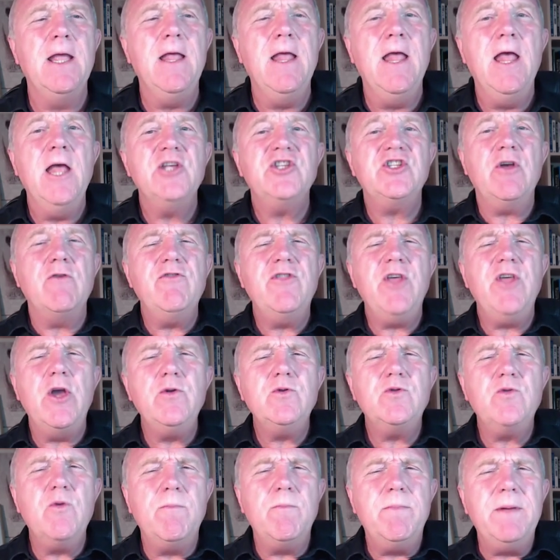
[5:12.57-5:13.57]
So
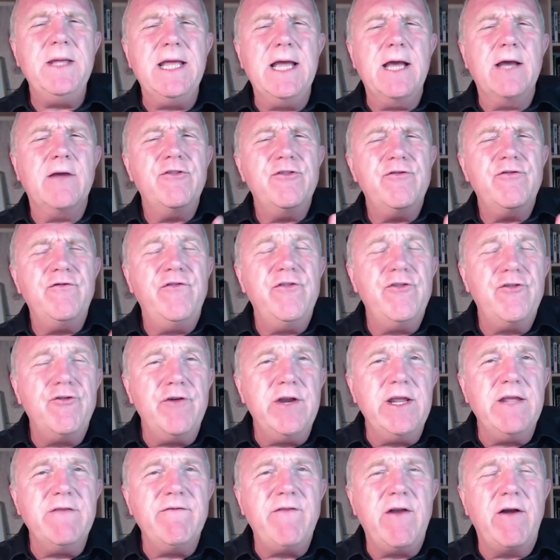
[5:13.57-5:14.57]
those will be
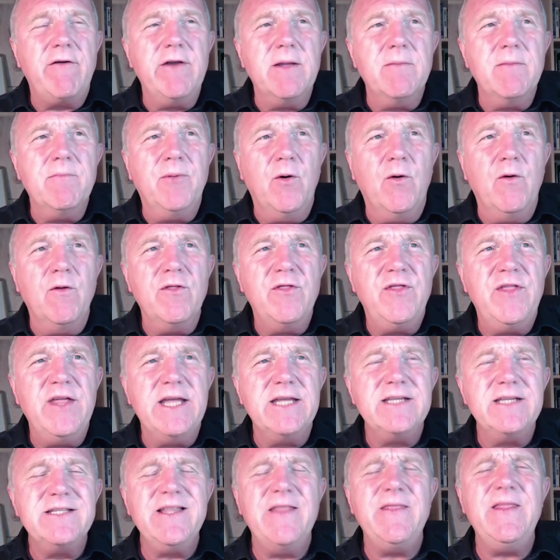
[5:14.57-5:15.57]
3 very important things.